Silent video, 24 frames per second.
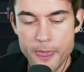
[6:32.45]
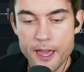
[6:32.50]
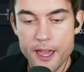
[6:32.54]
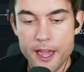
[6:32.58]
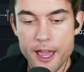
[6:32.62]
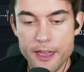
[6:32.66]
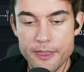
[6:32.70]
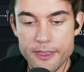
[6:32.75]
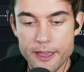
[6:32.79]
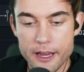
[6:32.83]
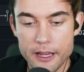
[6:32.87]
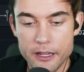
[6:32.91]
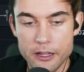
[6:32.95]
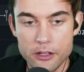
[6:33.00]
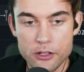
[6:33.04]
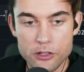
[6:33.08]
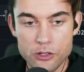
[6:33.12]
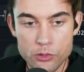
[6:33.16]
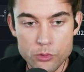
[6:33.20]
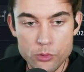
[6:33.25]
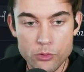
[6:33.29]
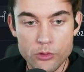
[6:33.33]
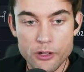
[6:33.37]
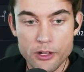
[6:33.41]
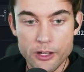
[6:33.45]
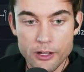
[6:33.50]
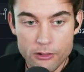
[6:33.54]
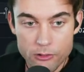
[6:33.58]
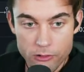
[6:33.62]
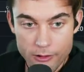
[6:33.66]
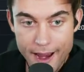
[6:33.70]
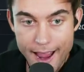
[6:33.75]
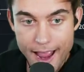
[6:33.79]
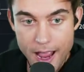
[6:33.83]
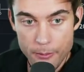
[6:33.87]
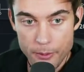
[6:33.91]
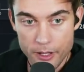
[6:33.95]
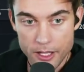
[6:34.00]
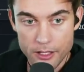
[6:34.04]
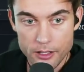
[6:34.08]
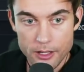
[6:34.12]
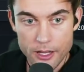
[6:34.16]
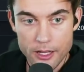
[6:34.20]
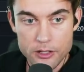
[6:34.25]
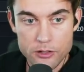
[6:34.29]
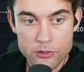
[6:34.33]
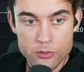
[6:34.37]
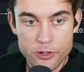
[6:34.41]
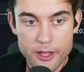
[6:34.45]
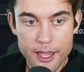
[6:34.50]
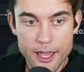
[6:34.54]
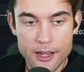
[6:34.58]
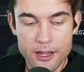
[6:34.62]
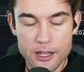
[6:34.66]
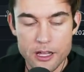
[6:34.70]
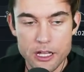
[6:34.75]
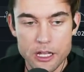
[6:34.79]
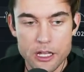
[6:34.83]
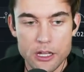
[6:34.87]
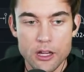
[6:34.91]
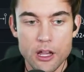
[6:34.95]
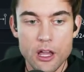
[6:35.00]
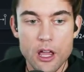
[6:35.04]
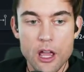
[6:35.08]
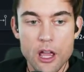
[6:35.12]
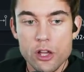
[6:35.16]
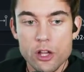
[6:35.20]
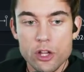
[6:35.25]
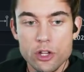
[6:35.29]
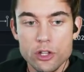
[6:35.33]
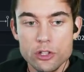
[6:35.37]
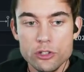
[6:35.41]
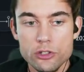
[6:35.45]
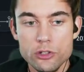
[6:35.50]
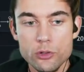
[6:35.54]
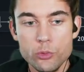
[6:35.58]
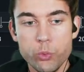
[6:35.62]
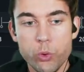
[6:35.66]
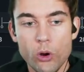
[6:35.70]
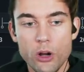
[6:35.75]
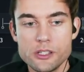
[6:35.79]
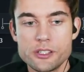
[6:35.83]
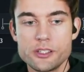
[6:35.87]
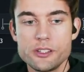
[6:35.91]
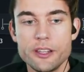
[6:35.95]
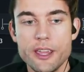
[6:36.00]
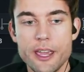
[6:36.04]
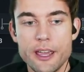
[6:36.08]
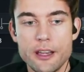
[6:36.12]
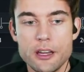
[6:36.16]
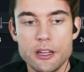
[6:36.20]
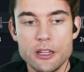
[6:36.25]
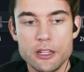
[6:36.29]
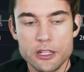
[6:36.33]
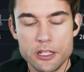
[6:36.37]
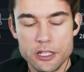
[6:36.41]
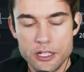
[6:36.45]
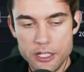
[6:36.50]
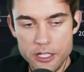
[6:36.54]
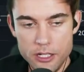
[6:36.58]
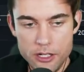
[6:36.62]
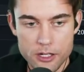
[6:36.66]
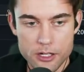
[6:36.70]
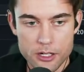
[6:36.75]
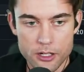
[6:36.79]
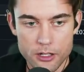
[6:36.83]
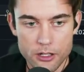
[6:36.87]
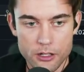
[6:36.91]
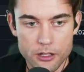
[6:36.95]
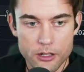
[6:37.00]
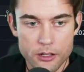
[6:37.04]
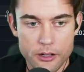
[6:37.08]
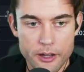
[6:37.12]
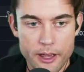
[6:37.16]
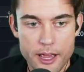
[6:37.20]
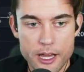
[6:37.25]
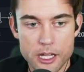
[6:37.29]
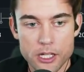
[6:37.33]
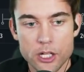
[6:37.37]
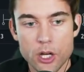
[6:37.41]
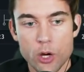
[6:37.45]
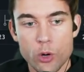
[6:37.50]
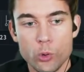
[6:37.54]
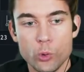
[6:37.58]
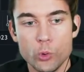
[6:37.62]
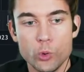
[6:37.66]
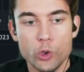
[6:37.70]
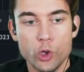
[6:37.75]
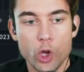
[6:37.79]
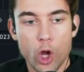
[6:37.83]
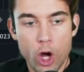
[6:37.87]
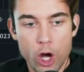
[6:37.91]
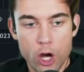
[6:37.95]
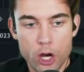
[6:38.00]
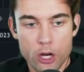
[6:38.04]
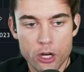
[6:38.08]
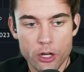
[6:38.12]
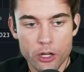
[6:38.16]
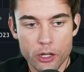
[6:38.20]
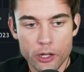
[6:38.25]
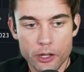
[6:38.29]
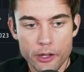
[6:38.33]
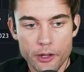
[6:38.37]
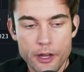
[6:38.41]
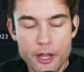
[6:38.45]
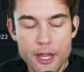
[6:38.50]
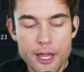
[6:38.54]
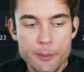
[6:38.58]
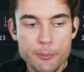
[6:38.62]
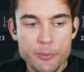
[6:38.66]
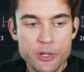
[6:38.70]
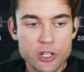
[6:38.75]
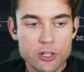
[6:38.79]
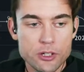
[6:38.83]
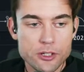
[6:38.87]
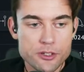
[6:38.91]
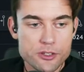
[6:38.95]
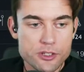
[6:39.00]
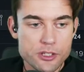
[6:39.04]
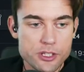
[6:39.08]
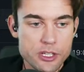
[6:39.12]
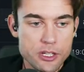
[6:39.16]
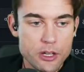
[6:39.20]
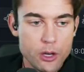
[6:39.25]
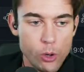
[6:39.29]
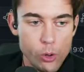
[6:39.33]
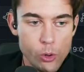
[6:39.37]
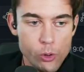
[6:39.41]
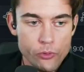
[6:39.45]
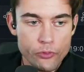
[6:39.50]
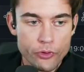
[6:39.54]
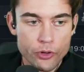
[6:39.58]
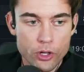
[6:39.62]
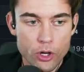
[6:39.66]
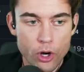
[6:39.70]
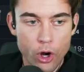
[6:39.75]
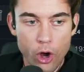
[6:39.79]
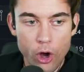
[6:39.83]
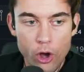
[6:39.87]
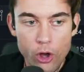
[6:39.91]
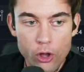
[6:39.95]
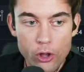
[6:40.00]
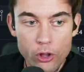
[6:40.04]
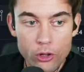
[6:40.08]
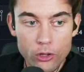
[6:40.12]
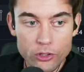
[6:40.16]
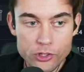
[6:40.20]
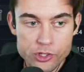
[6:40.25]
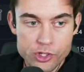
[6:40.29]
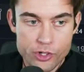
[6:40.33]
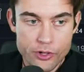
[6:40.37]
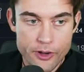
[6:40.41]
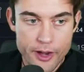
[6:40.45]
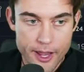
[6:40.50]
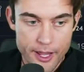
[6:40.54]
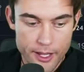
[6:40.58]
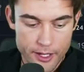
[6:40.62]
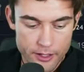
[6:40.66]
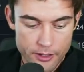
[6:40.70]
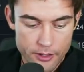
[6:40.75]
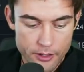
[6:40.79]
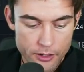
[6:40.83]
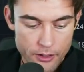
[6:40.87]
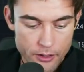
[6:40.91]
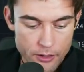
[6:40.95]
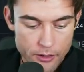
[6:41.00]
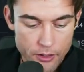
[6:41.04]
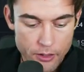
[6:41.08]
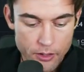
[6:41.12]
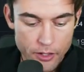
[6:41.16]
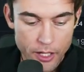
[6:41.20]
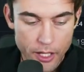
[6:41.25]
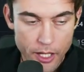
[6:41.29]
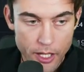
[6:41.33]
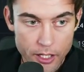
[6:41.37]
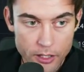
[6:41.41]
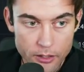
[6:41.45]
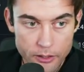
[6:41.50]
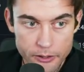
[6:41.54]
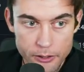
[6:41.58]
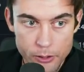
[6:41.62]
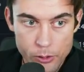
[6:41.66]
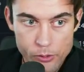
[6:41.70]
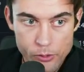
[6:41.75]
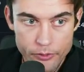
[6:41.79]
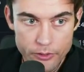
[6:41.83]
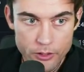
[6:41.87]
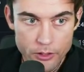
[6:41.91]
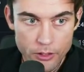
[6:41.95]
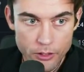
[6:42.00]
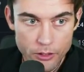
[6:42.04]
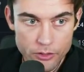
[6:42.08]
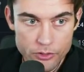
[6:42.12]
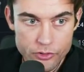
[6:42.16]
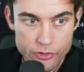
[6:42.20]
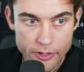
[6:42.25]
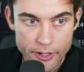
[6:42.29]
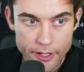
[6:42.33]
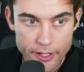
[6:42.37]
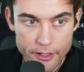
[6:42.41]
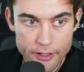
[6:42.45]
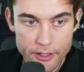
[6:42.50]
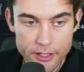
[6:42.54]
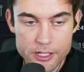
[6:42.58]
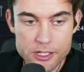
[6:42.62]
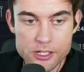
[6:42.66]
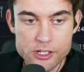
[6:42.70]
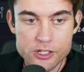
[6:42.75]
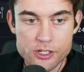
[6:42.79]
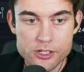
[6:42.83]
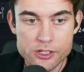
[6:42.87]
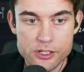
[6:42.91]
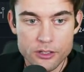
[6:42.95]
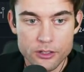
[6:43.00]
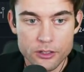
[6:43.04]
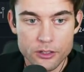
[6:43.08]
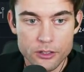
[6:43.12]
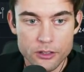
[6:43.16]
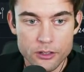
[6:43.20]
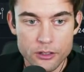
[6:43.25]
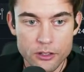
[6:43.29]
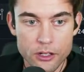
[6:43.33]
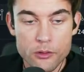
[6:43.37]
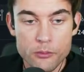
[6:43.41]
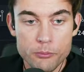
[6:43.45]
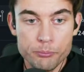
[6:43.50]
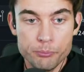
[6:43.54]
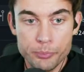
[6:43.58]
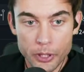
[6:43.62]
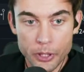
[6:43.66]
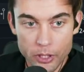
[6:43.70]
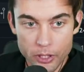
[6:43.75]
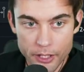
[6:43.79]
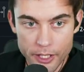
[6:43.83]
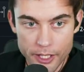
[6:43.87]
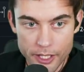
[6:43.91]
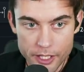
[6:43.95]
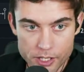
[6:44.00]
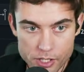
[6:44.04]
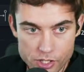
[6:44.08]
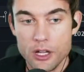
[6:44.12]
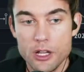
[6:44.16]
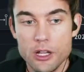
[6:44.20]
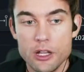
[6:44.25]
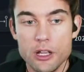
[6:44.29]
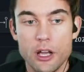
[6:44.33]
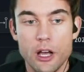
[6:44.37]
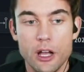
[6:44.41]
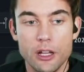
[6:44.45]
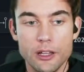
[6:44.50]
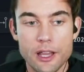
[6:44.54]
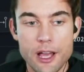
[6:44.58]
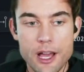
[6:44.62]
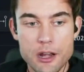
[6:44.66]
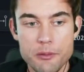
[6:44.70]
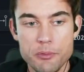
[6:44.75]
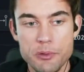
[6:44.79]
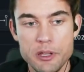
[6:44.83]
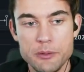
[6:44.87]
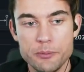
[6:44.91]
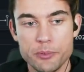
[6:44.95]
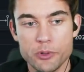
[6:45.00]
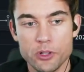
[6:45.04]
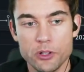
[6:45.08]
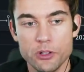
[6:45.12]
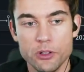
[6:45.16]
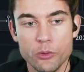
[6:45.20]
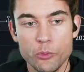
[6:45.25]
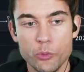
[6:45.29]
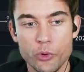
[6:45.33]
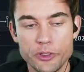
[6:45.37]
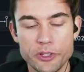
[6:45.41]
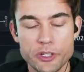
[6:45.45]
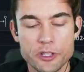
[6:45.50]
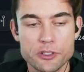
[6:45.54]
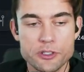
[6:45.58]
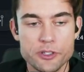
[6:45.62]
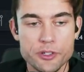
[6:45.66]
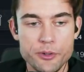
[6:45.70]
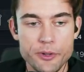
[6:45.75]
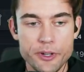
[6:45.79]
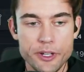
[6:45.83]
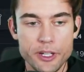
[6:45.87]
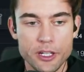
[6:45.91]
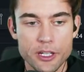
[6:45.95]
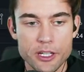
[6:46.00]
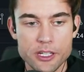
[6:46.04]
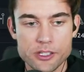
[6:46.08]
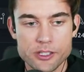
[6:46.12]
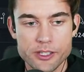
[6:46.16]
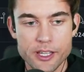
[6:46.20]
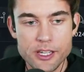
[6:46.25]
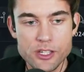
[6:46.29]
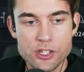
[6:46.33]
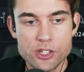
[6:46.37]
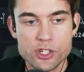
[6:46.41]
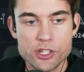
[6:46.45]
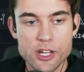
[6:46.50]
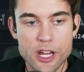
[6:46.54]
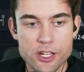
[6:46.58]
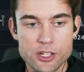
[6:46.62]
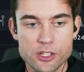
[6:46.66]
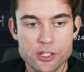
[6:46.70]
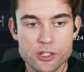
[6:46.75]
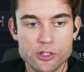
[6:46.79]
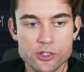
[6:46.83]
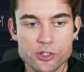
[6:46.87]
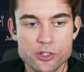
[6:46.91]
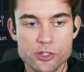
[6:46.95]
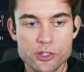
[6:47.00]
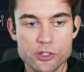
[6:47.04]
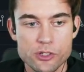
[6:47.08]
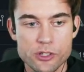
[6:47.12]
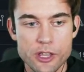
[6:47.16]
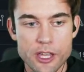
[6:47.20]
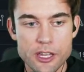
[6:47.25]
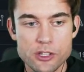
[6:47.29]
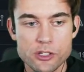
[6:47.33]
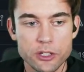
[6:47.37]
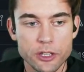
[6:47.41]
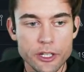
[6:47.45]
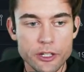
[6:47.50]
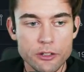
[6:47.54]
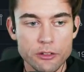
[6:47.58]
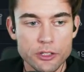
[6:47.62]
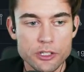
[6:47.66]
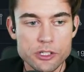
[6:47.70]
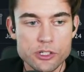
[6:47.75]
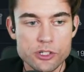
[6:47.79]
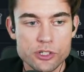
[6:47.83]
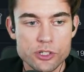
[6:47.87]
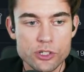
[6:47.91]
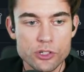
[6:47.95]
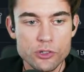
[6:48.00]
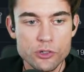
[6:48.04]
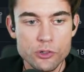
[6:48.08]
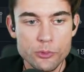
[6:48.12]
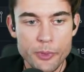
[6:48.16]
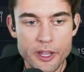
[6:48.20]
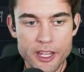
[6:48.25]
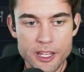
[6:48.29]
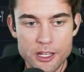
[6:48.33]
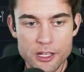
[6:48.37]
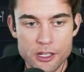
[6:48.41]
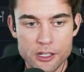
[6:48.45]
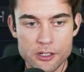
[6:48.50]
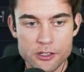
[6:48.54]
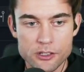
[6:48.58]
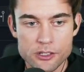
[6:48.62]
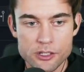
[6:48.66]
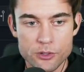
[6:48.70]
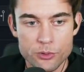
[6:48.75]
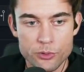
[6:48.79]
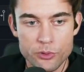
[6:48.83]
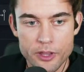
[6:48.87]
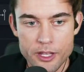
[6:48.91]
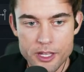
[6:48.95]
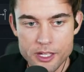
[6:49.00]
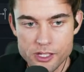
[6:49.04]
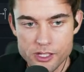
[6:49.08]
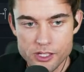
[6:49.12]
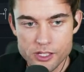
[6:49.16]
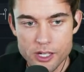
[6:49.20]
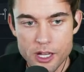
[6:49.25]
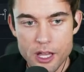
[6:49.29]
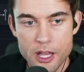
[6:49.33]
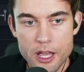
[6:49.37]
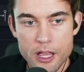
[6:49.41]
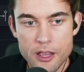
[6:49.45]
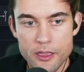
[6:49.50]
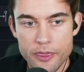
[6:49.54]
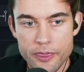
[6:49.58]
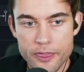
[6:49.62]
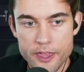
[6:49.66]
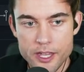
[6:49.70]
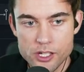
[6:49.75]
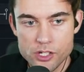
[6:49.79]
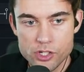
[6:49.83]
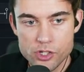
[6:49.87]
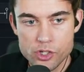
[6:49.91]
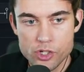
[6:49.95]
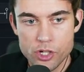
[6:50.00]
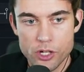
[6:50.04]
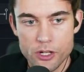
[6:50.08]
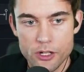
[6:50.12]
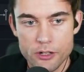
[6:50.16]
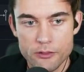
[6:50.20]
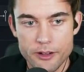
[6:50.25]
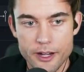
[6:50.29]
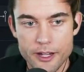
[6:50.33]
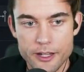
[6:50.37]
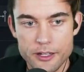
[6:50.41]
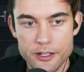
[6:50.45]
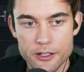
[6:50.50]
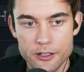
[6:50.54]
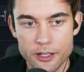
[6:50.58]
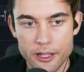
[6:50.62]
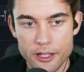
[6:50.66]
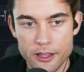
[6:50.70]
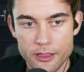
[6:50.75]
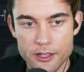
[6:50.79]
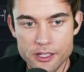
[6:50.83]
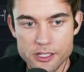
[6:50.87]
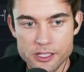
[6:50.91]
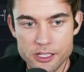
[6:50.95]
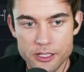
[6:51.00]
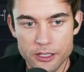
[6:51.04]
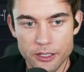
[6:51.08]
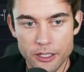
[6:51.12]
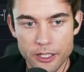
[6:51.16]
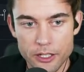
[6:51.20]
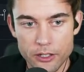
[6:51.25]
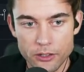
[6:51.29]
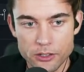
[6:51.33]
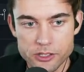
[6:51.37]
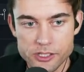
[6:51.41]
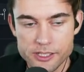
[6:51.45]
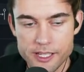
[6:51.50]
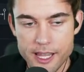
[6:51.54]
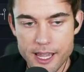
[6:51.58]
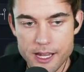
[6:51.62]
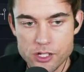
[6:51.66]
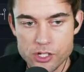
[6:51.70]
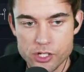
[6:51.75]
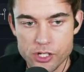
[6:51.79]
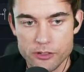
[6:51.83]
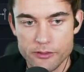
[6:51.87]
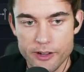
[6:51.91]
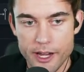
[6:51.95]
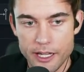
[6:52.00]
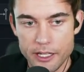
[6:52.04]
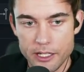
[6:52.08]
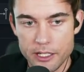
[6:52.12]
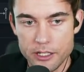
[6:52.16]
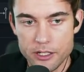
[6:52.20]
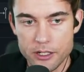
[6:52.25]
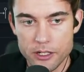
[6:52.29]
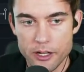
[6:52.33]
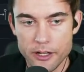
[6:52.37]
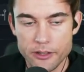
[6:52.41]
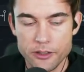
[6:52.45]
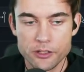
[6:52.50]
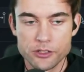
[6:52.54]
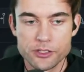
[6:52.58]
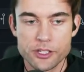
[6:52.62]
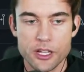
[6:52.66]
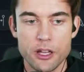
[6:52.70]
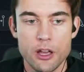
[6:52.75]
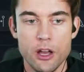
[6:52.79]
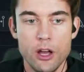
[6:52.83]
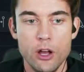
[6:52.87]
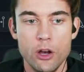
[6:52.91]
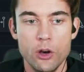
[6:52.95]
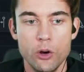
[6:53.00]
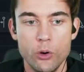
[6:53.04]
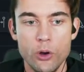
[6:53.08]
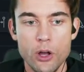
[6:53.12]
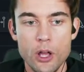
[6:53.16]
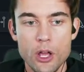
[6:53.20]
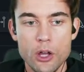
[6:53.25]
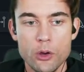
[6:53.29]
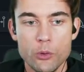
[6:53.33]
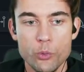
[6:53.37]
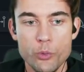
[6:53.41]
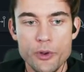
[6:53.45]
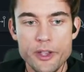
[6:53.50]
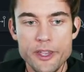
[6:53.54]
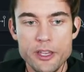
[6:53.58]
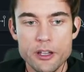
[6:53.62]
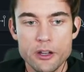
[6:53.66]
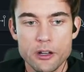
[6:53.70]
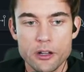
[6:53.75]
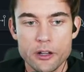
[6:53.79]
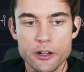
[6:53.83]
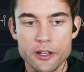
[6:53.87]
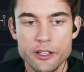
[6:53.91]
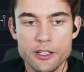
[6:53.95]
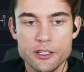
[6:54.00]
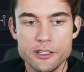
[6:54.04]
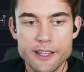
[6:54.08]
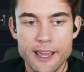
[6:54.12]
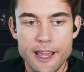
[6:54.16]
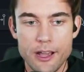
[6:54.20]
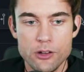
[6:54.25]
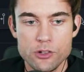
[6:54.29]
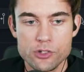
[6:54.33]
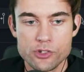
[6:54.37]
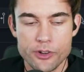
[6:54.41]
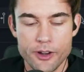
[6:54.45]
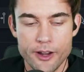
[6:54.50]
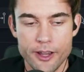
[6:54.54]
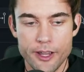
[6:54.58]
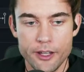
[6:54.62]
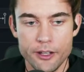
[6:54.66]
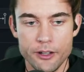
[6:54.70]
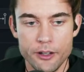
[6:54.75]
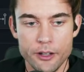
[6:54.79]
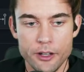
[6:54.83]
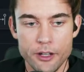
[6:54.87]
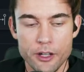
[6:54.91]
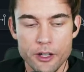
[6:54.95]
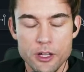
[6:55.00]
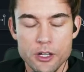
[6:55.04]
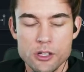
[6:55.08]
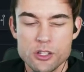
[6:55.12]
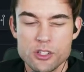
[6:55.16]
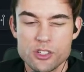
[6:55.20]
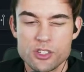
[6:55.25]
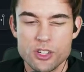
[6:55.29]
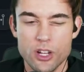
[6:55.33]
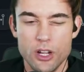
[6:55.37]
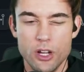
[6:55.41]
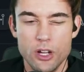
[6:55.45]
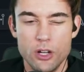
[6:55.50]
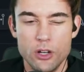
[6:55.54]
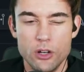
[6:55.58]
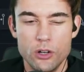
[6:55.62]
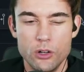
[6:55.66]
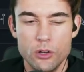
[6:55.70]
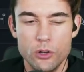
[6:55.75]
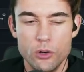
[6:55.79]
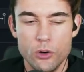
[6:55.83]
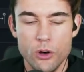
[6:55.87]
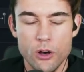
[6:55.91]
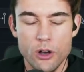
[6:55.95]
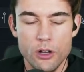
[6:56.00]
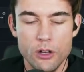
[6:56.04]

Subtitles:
and then you grab it and you get in. You want to get in here and go long because the overall trend, the overall trend is still bullish. A lot of people, what they're doing is they literally zoom into this chart right here, like this little section right here, and they'll say, oh, we are in a downtrend, so